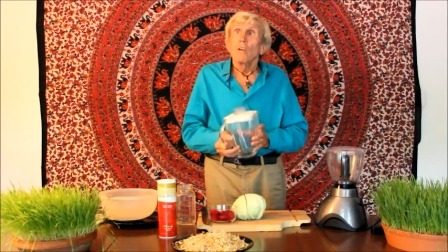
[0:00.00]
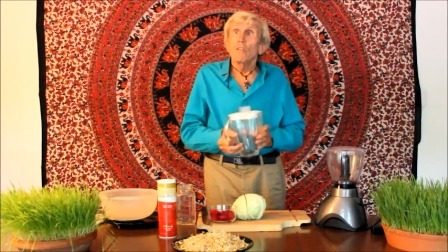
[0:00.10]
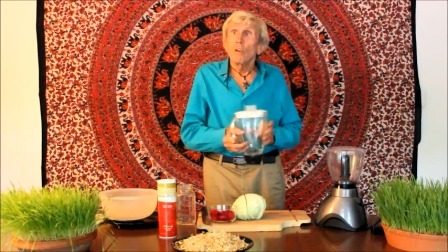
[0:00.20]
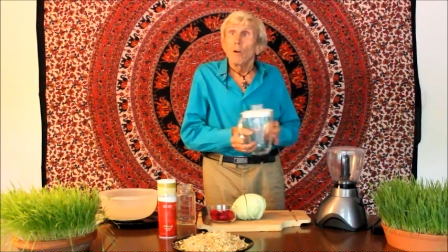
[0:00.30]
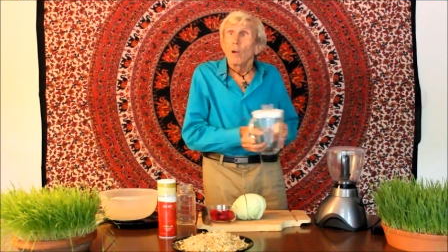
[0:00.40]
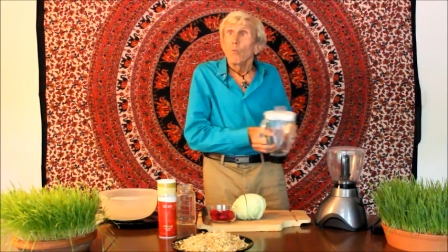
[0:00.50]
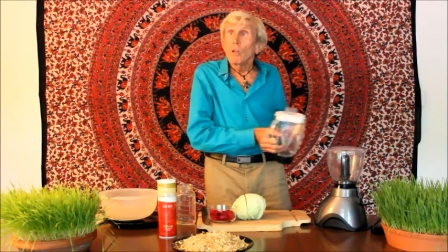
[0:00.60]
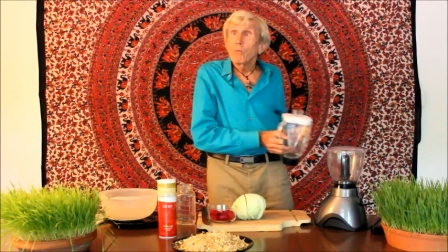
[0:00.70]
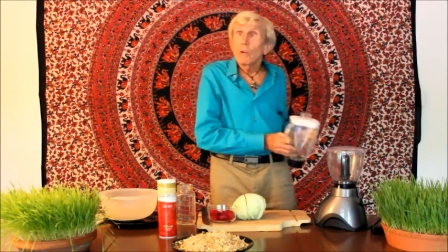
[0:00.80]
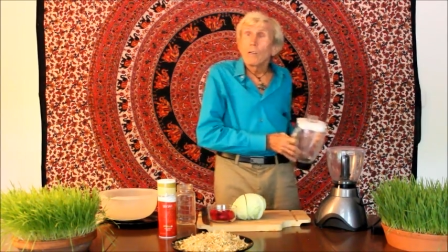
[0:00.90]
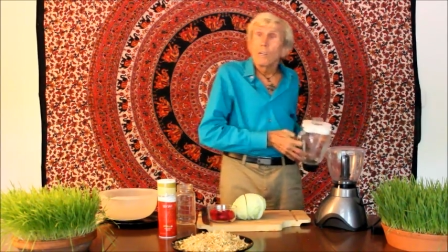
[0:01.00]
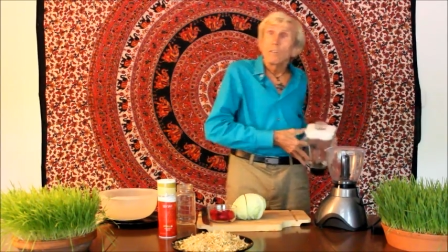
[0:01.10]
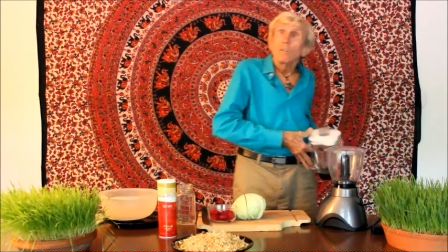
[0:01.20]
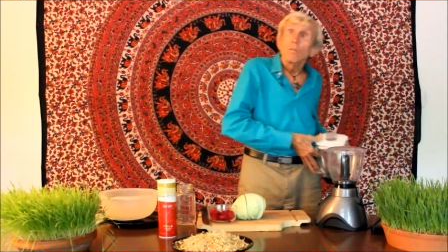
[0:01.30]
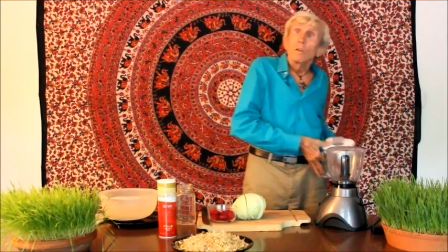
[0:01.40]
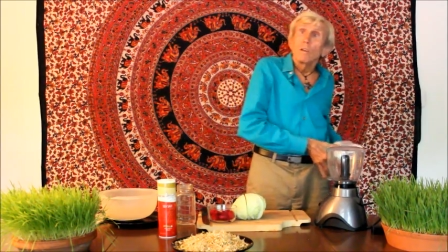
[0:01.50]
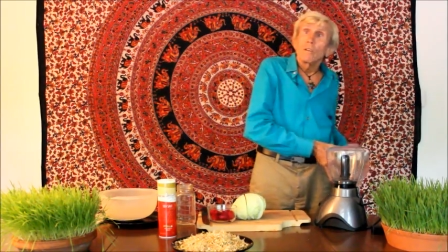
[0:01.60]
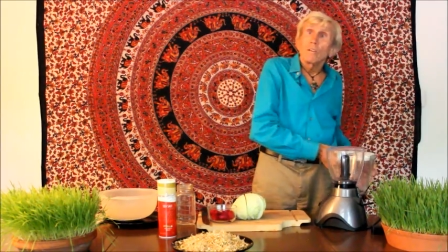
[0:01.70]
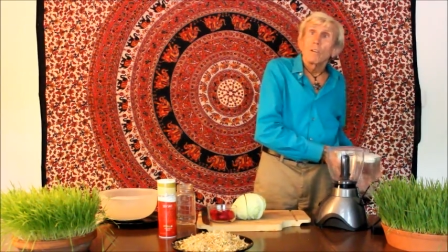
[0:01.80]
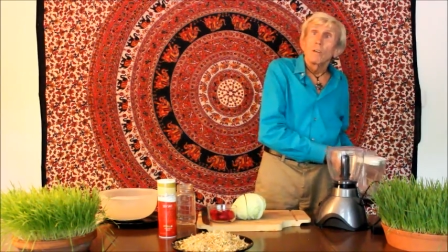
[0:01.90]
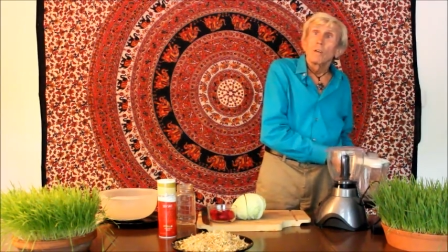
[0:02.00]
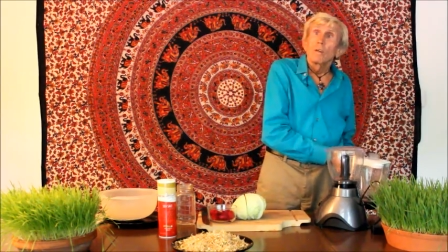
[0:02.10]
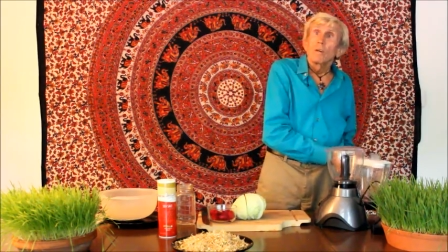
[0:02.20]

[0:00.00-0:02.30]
So what we're going to do is